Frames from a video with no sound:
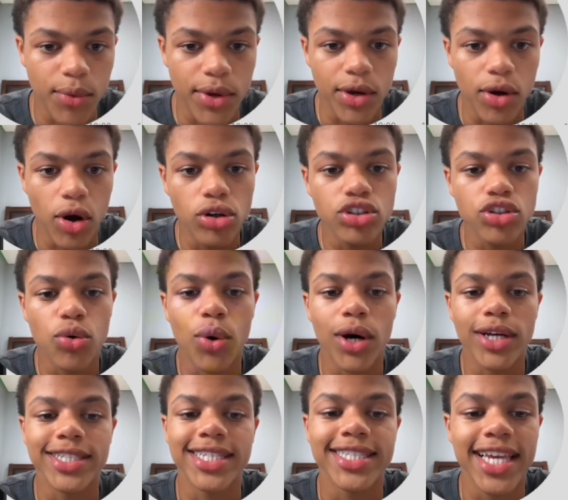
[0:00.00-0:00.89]
we also
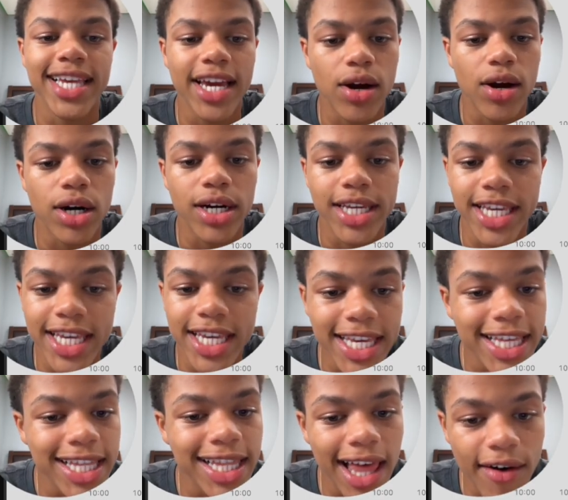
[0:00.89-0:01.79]
want to take out a
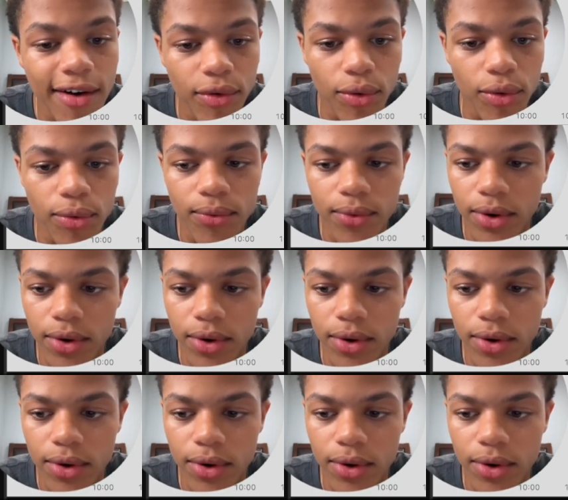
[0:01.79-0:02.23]
key level.